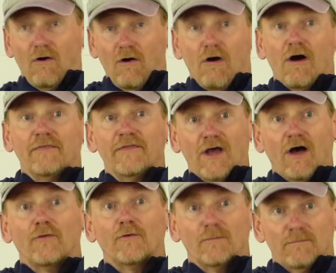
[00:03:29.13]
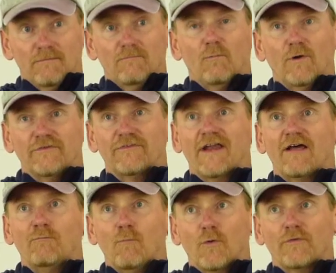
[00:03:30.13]
on the other ones that
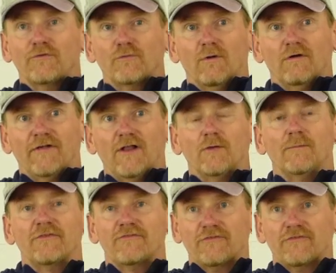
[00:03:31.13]
have more than 12 elements.